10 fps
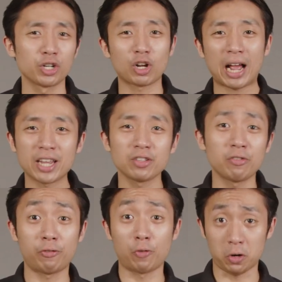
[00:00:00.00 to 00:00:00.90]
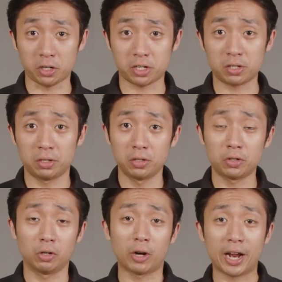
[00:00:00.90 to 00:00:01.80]
you're kind of forced
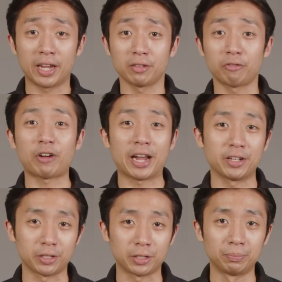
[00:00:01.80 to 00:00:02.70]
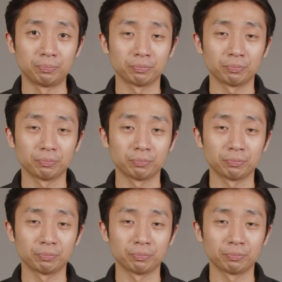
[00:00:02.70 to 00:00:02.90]
to grind finer.